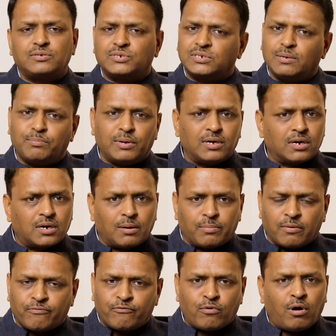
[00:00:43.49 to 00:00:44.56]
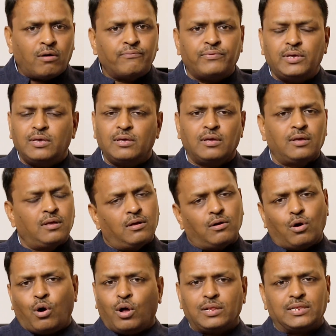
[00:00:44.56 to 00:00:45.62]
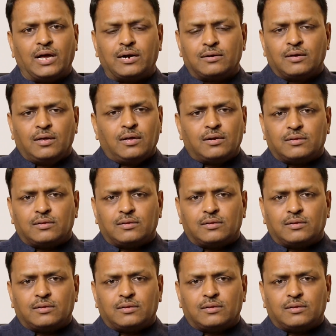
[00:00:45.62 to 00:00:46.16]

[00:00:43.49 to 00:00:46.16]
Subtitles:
sipping a cup of coffee, all that.